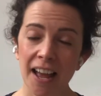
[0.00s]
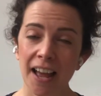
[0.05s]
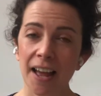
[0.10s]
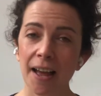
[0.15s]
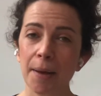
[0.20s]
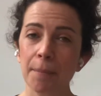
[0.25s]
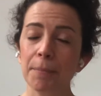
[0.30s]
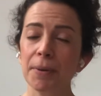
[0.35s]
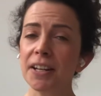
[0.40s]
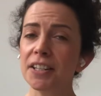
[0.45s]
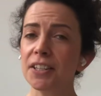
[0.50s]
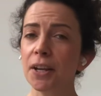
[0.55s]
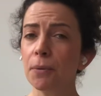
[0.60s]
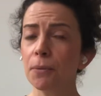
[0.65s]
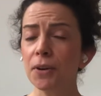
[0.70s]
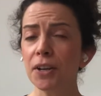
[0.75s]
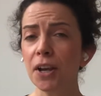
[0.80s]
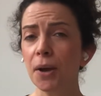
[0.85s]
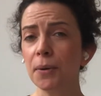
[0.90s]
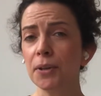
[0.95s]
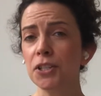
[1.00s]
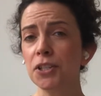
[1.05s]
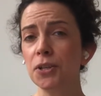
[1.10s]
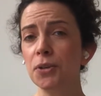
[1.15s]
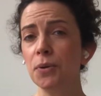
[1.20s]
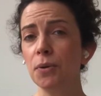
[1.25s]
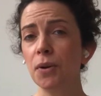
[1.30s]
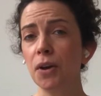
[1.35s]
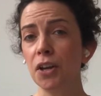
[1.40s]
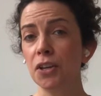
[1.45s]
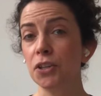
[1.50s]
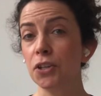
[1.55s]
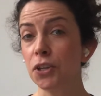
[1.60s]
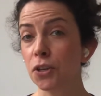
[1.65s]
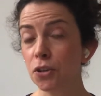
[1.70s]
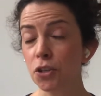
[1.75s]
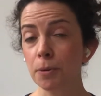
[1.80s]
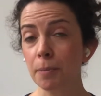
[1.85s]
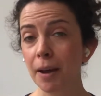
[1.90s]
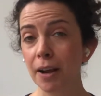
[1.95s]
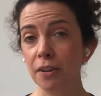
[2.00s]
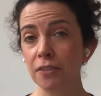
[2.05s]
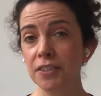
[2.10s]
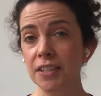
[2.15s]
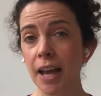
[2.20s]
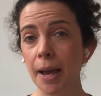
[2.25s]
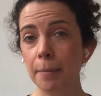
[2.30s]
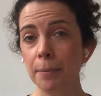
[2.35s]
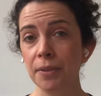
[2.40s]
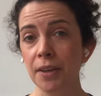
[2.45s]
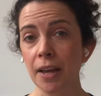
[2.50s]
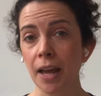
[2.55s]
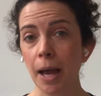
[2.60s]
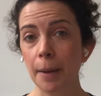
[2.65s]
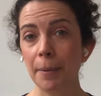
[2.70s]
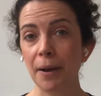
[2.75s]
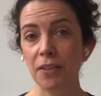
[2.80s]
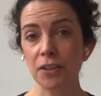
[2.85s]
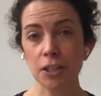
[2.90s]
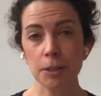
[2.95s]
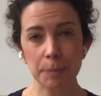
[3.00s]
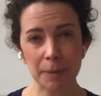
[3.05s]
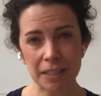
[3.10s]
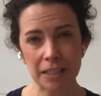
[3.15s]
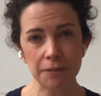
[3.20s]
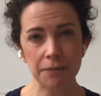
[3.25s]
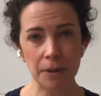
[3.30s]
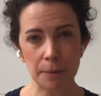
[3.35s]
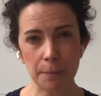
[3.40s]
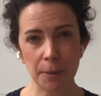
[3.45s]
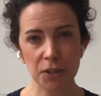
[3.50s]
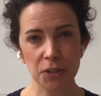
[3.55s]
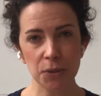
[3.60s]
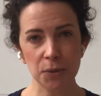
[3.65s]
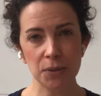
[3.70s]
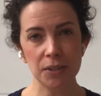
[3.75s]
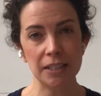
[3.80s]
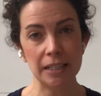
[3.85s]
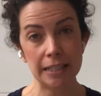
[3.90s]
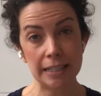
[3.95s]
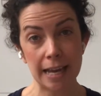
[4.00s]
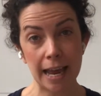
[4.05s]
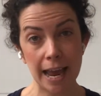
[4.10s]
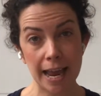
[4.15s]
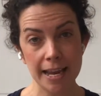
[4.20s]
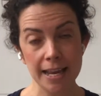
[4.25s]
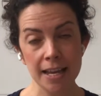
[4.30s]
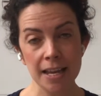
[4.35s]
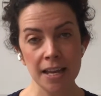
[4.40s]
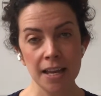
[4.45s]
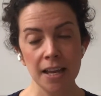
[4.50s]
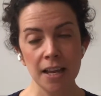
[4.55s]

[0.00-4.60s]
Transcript: But I don't want to go into a huge amount of depth about the specific muscles today.